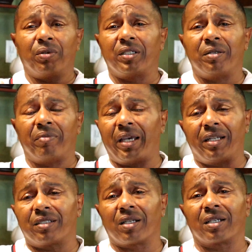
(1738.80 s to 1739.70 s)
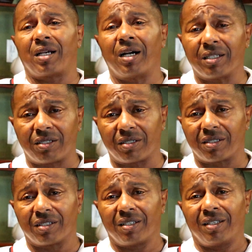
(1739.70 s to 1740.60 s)
But the man is
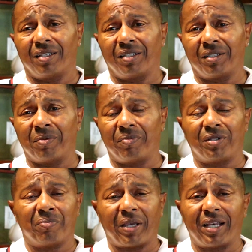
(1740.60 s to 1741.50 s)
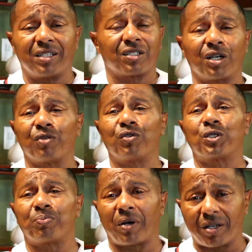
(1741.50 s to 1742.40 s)
unconscious. The, the man
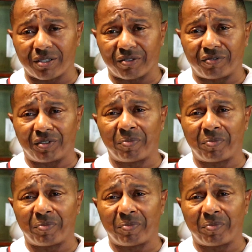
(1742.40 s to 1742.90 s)
unresponsive.